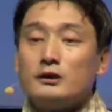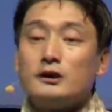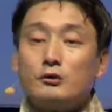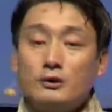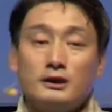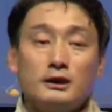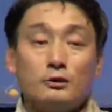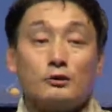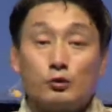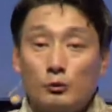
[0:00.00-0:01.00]
There's only, you
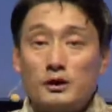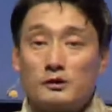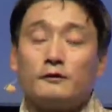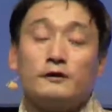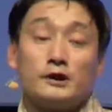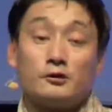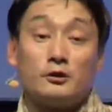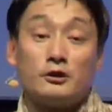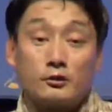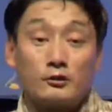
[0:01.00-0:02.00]
know, so much of natural
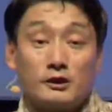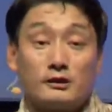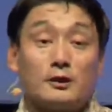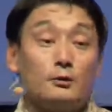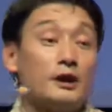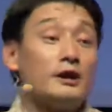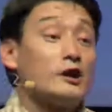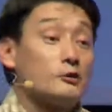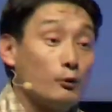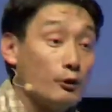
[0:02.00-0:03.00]
resources that we can
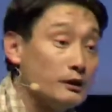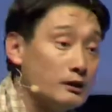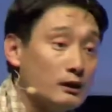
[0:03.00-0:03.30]
exploit.